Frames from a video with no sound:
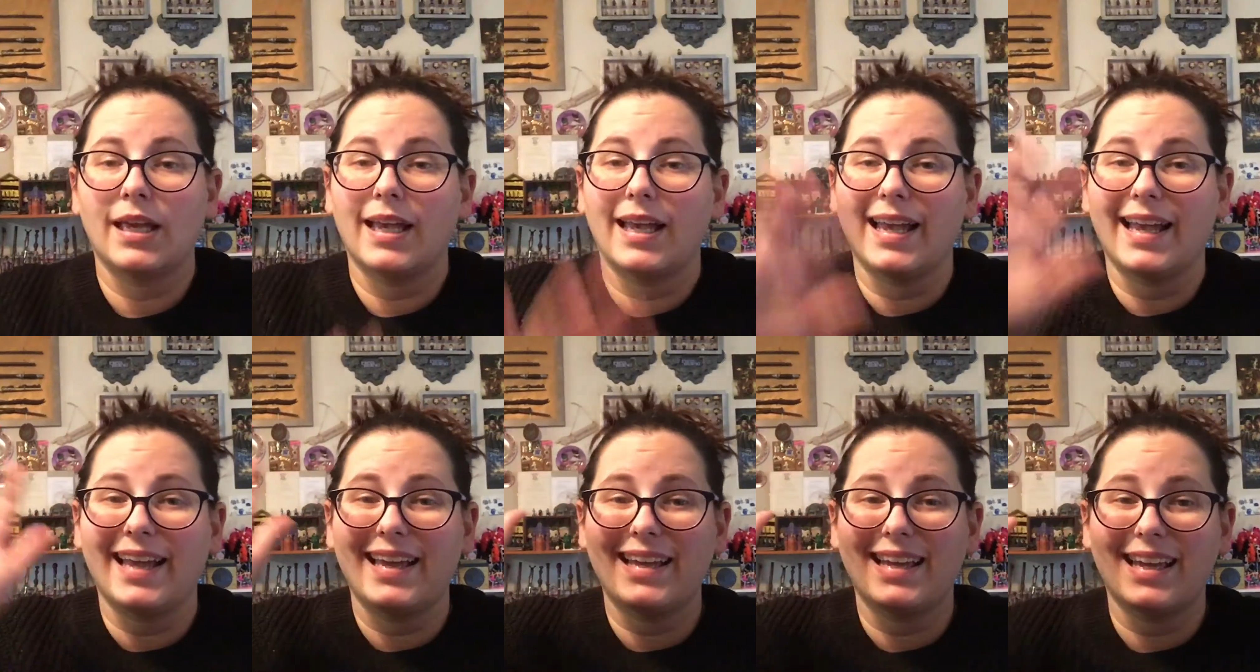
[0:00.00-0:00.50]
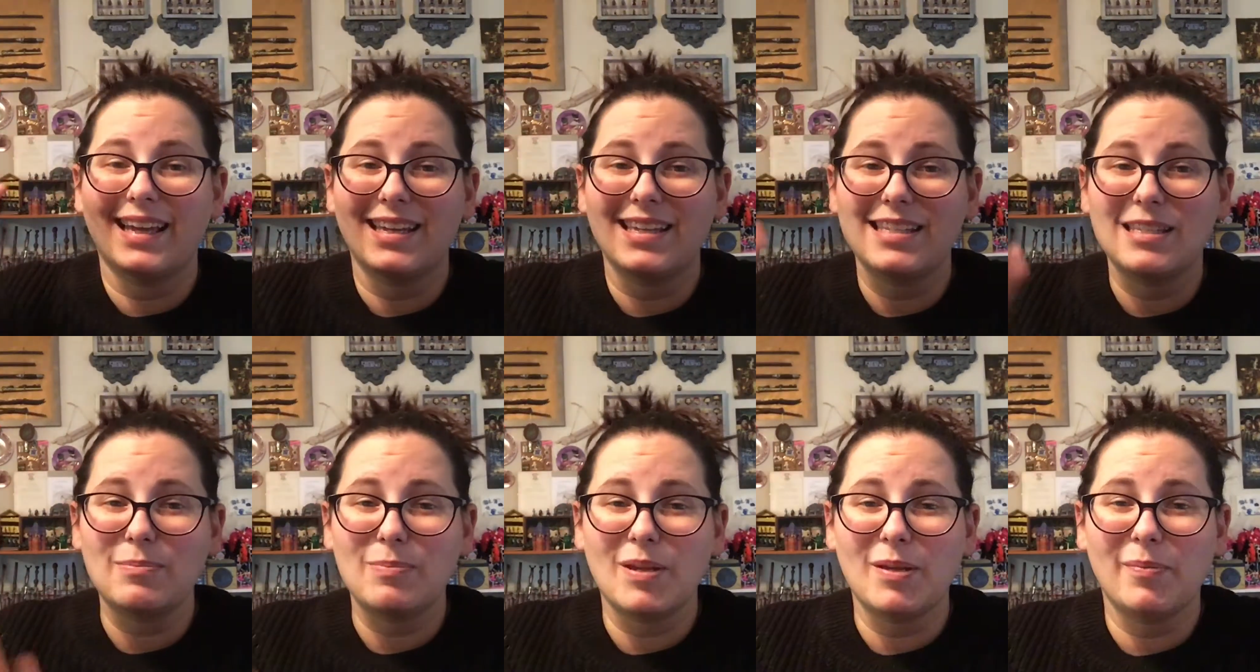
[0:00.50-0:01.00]
Hey, hey, it's
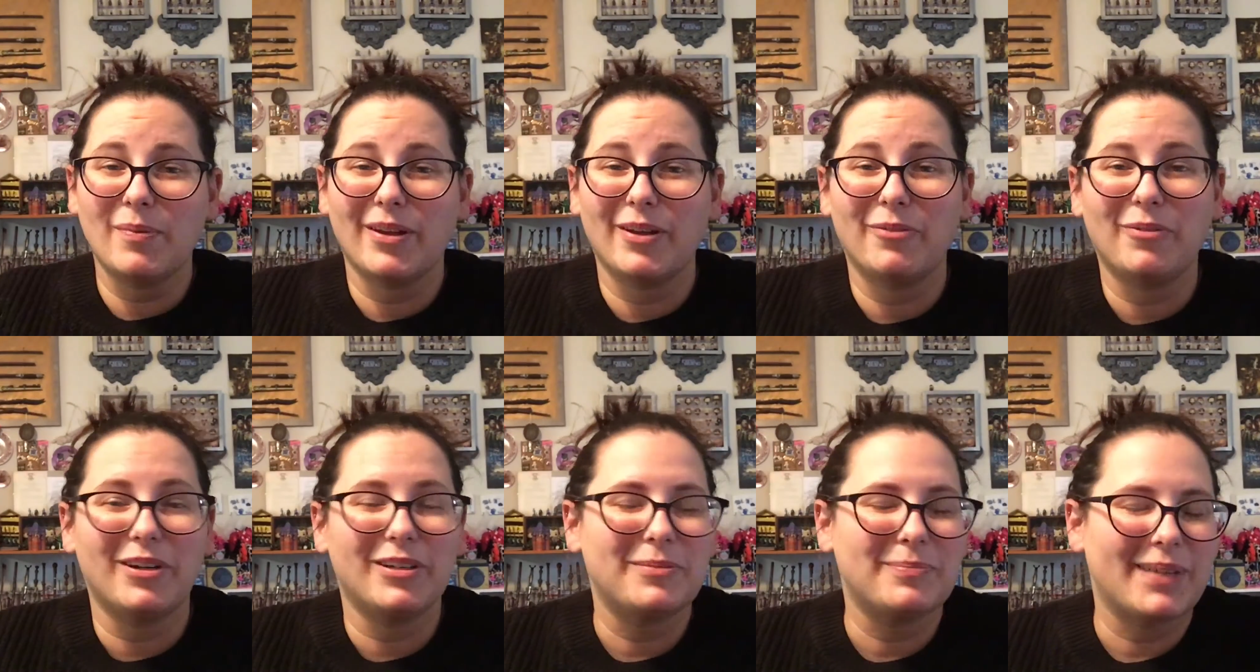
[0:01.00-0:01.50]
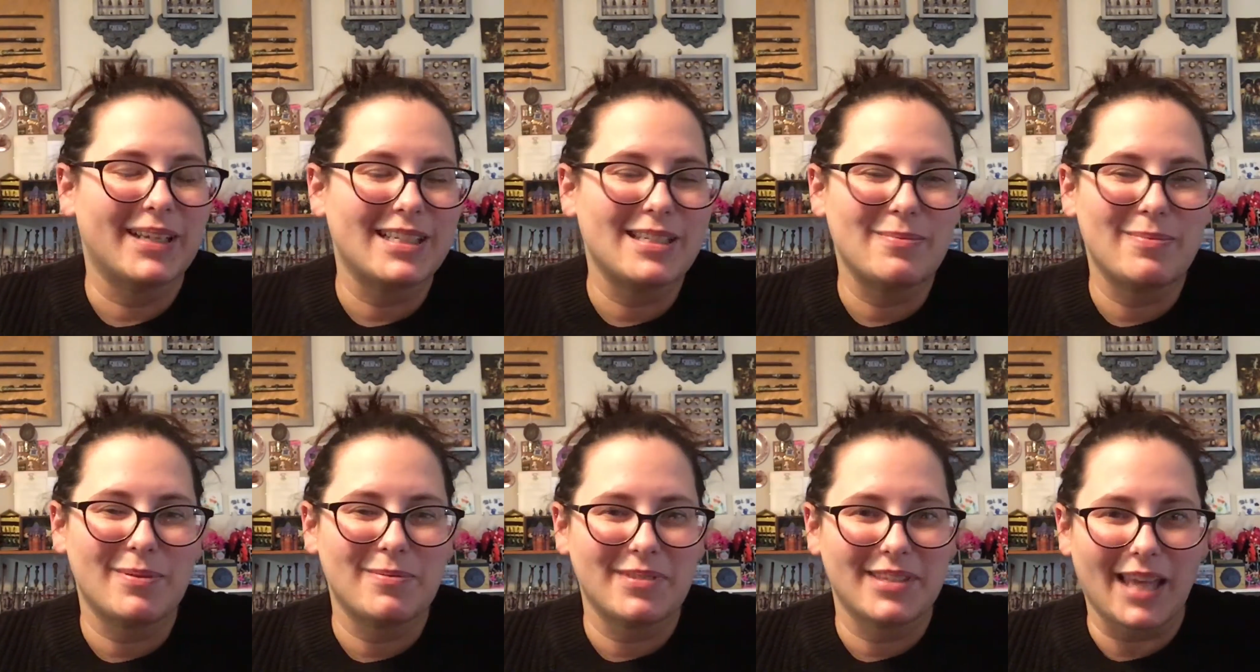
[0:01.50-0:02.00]
Bema. Welcome back to
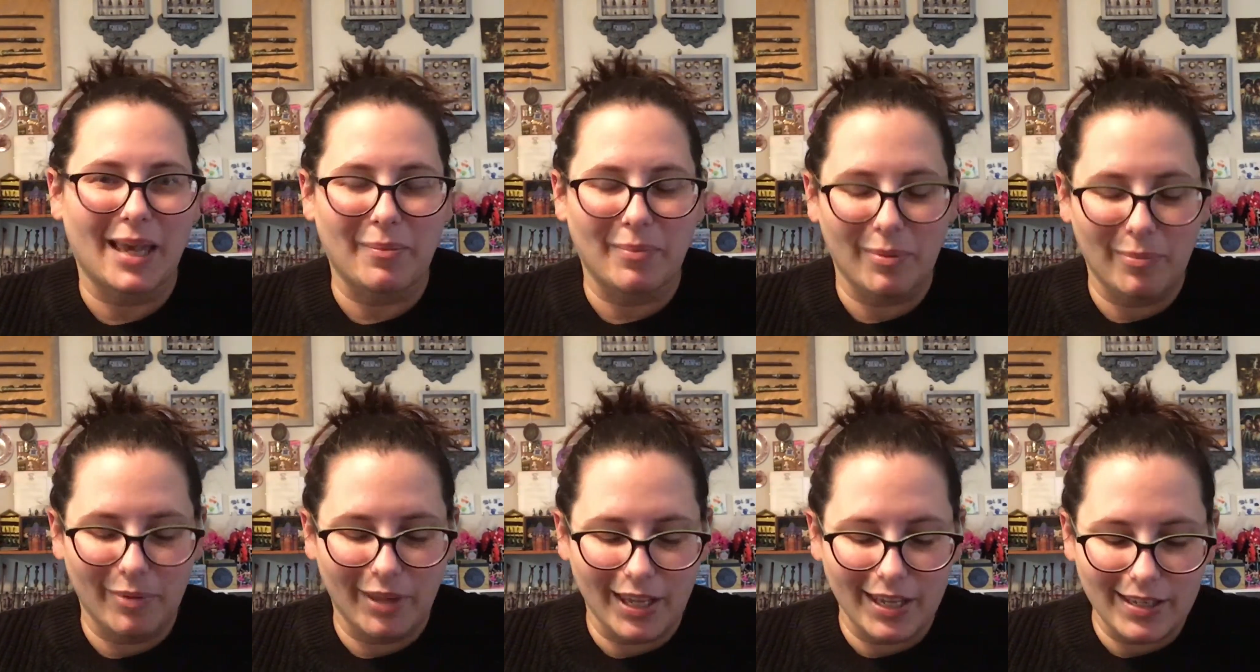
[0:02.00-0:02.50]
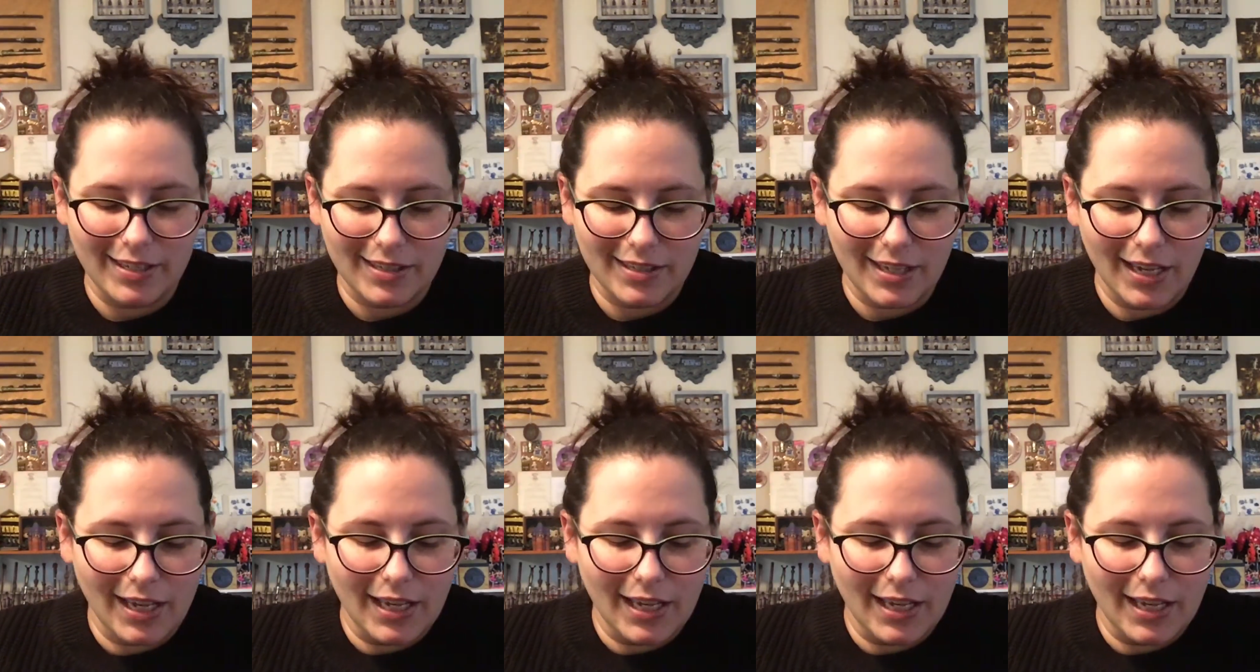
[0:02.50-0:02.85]
Bema's Happy Place.